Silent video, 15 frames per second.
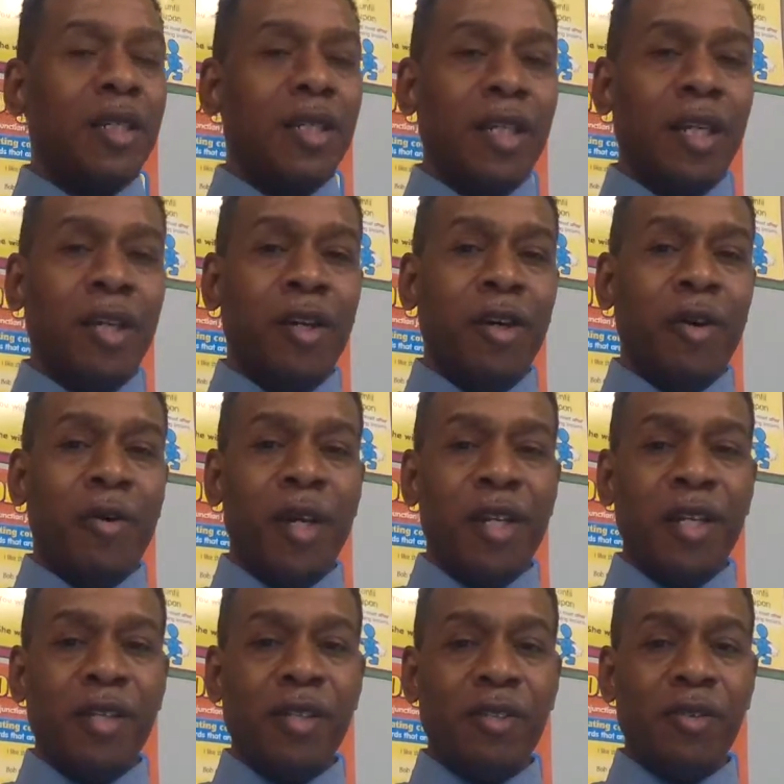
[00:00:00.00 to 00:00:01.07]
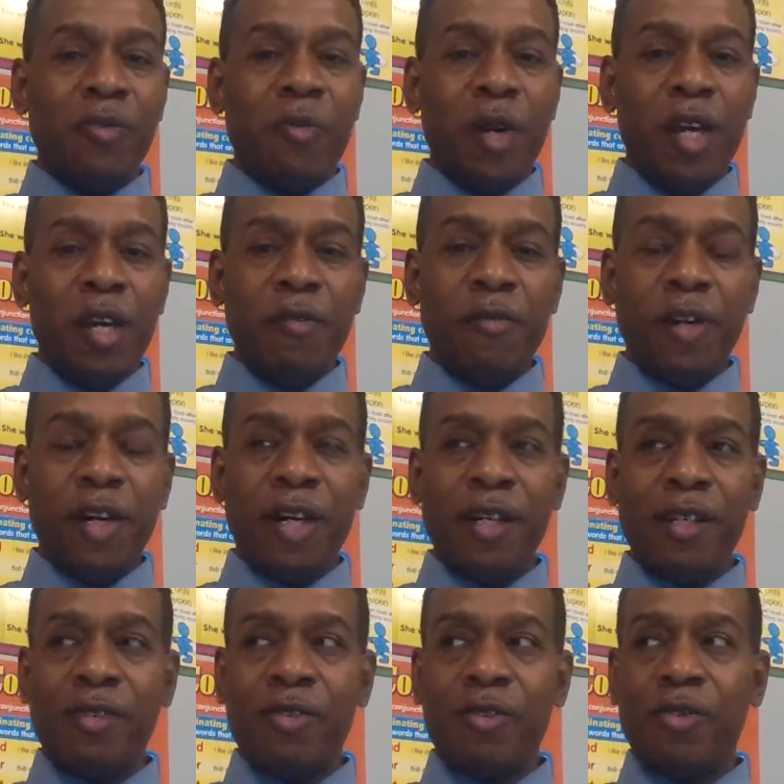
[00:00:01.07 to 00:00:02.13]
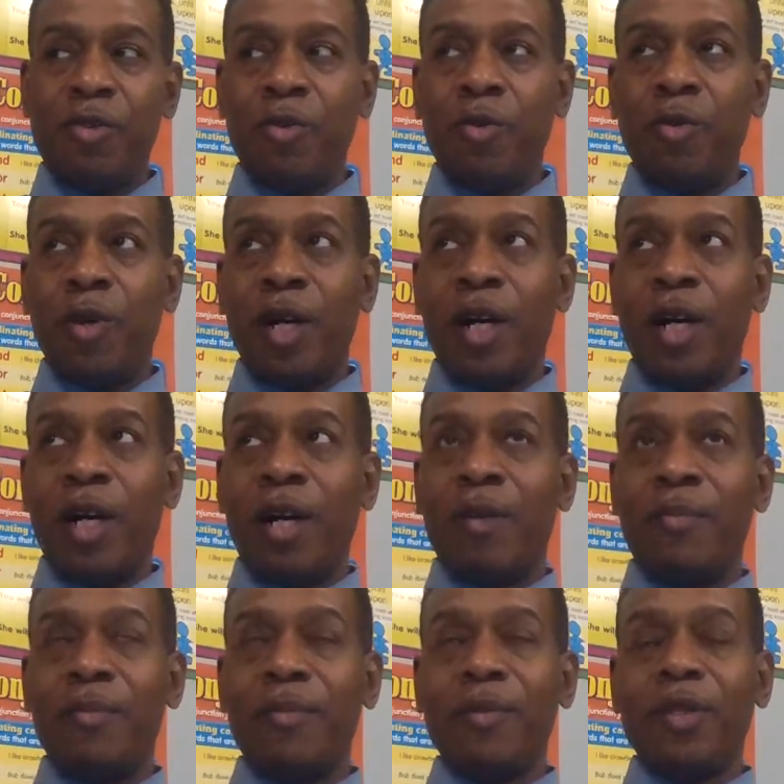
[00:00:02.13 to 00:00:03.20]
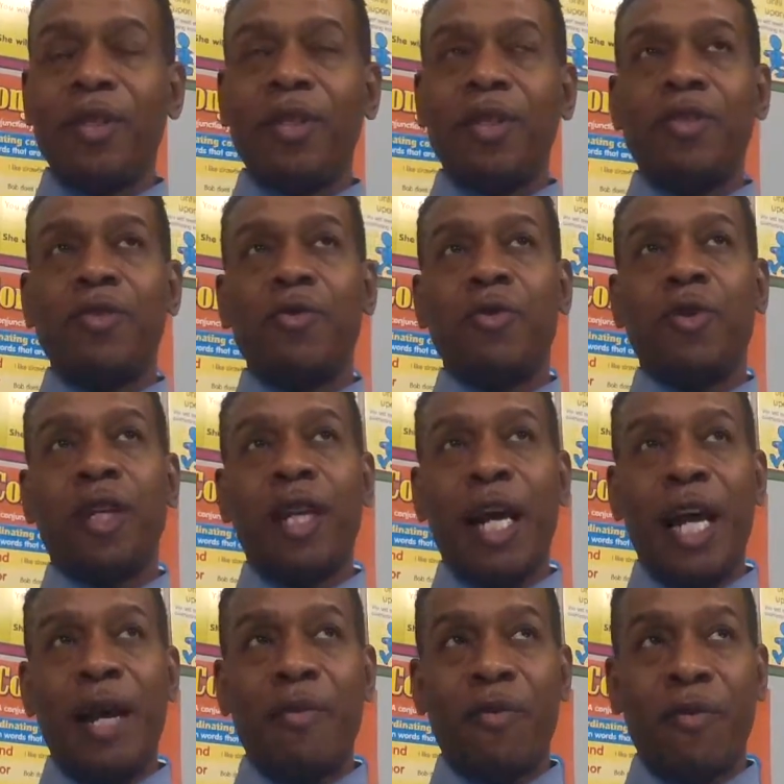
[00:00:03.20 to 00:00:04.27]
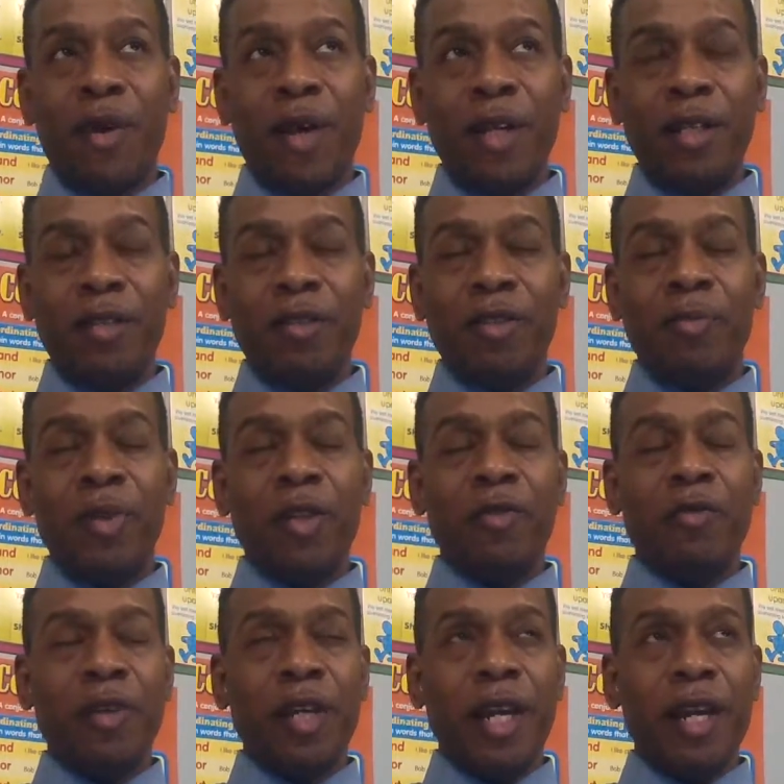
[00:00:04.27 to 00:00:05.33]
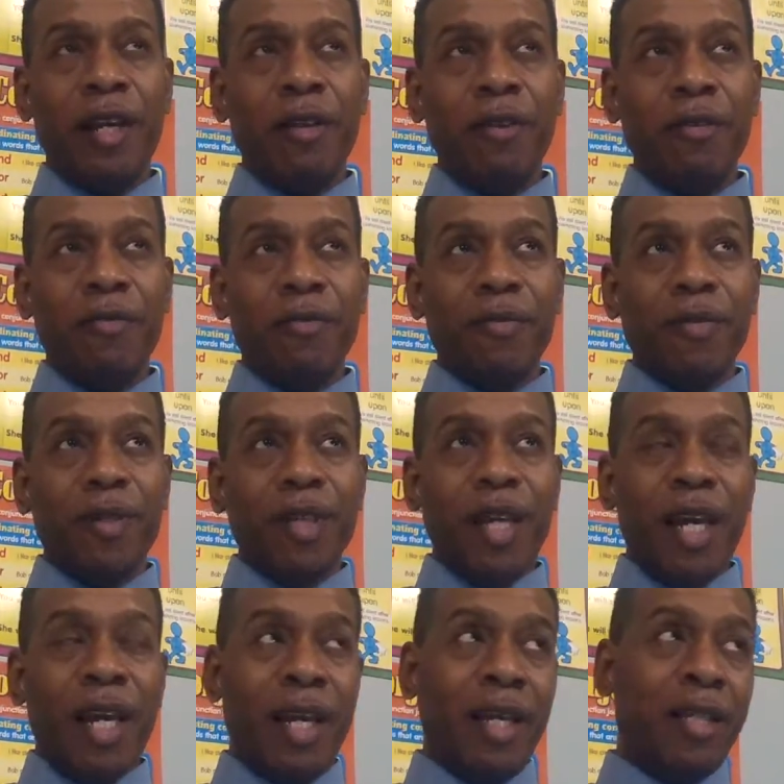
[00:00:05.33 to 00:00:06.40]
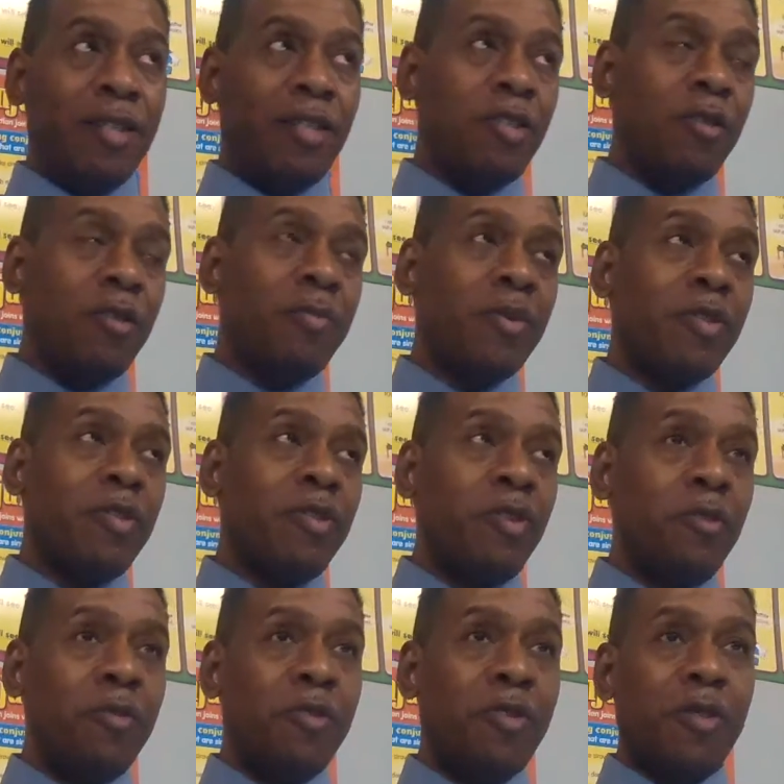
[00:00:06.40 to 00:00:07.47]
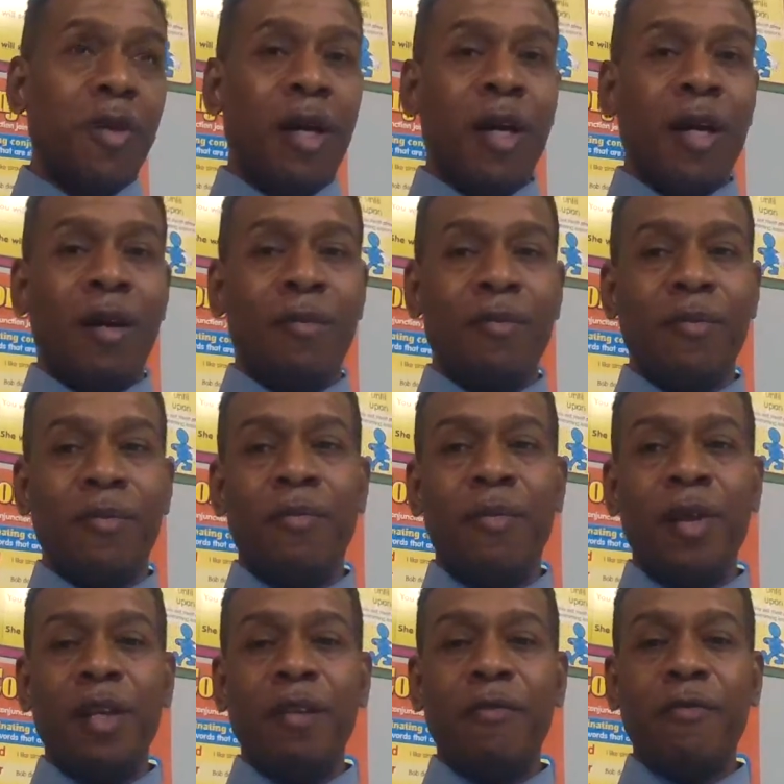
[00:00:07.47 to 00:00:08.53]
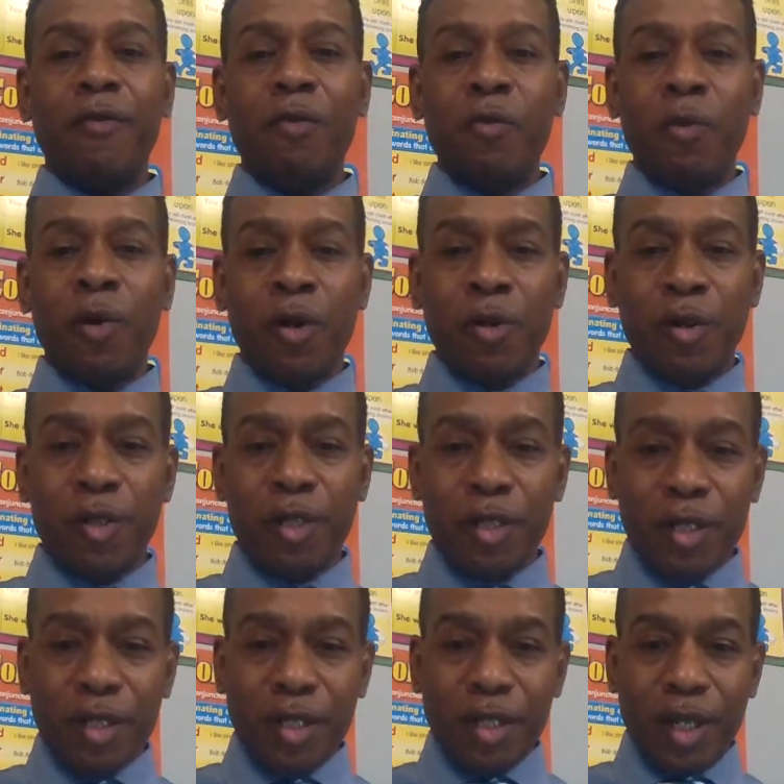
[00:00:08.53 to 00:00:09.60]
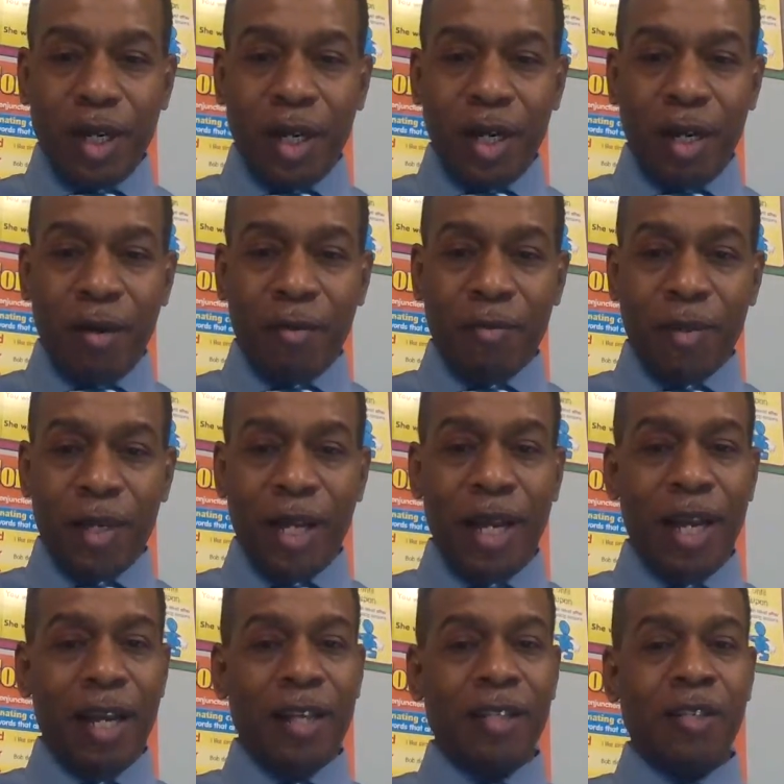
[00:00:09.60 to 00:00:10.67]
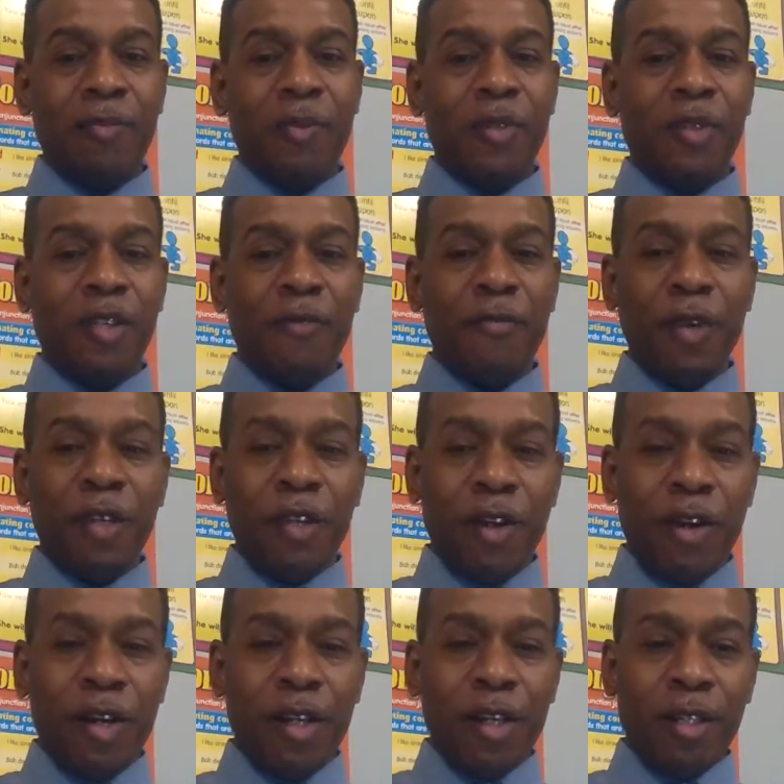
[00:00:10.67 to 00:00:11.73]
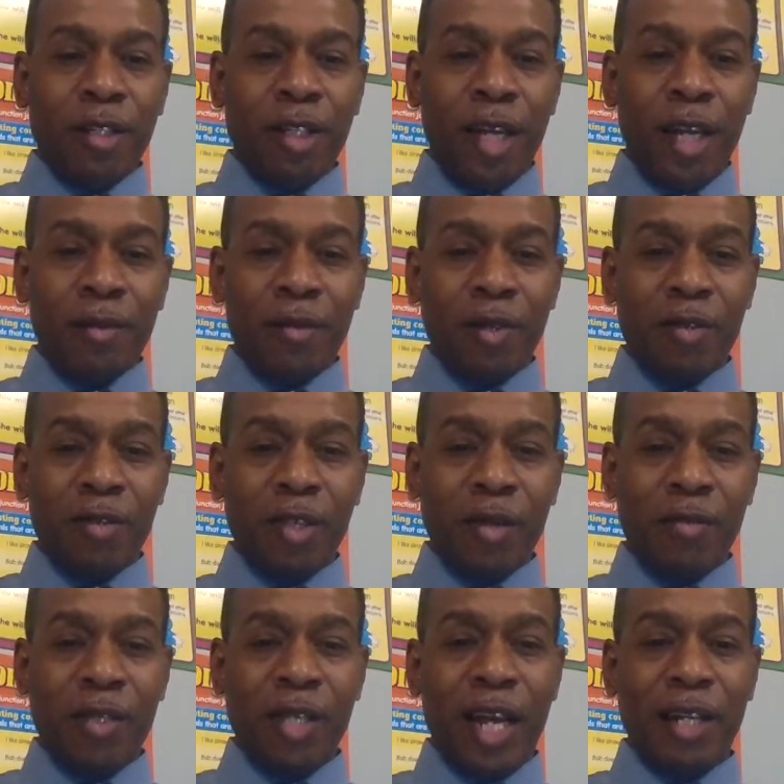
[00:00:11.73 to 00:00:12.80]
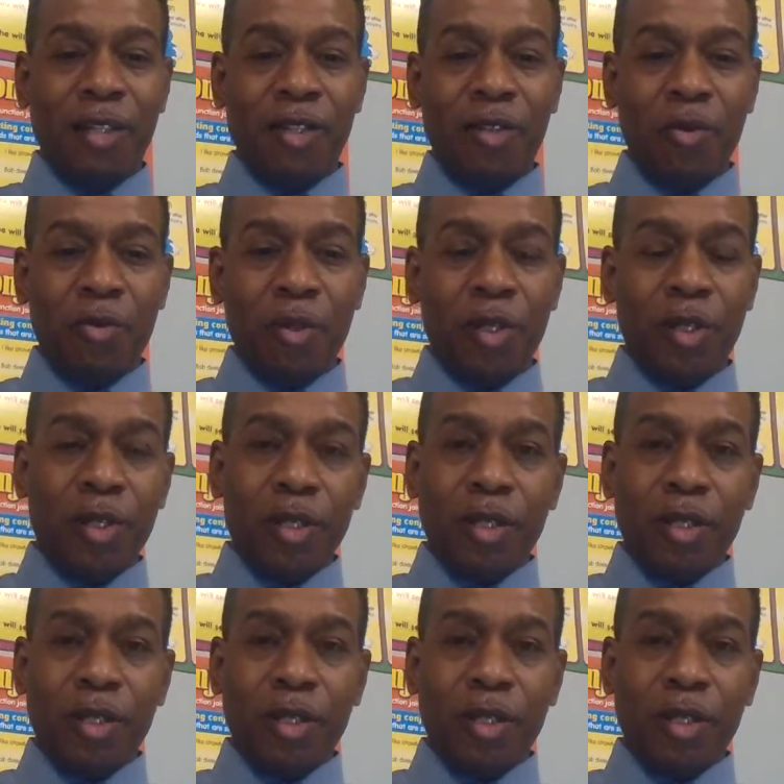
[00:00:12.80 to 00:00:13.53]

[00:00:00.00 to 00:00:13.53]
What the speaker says: It is a way for us to collaborate, to be creative, and to produce meaningful work that has specific learning objectives attached to it.